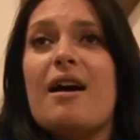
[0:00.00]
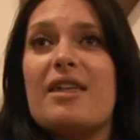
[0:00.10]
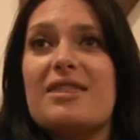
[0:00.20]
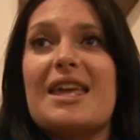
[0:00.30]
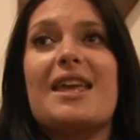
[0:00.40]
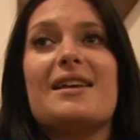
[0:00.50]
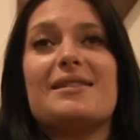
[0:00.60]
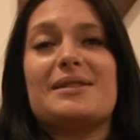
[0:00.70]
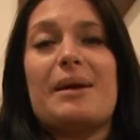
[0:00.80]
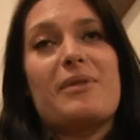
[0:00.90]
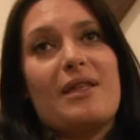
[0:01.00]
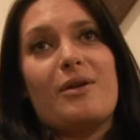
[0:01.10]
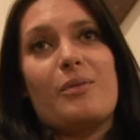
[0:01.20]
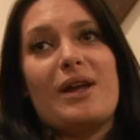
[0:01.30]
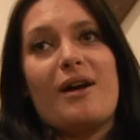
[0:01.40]
I think it's something
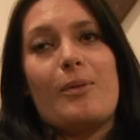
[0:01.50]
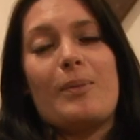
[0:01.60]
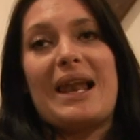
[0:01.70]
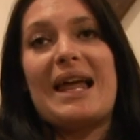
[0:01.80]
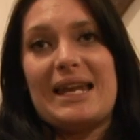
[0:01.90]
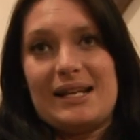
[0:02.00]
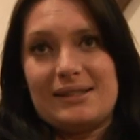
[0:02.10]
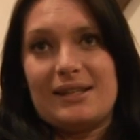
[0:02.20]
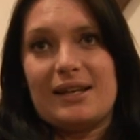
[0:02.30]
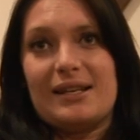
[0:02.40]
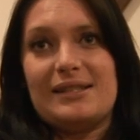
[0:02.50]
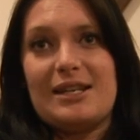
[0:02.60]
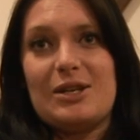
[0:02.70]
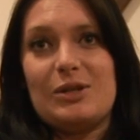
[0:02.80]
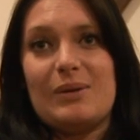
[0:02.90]
that we are planning to
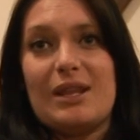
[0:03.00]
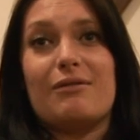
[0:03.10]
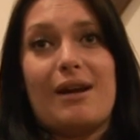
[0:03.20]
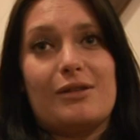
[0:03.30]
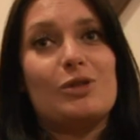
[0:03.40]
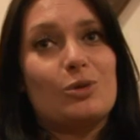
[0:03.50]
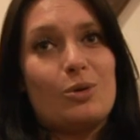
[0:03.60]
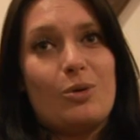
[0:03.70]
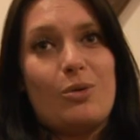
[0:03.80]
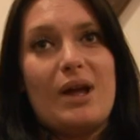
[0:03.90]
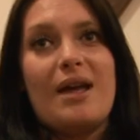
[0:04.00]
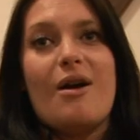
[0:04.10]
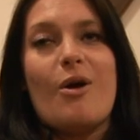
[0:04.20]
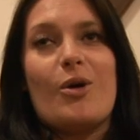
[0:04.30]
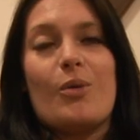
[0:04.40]
continue doing throughout the school
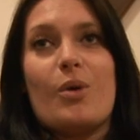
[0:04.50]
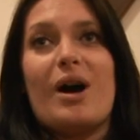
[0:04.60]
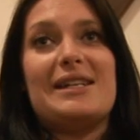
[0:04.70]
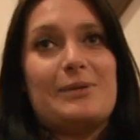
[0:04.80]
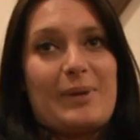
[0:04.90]
on a wider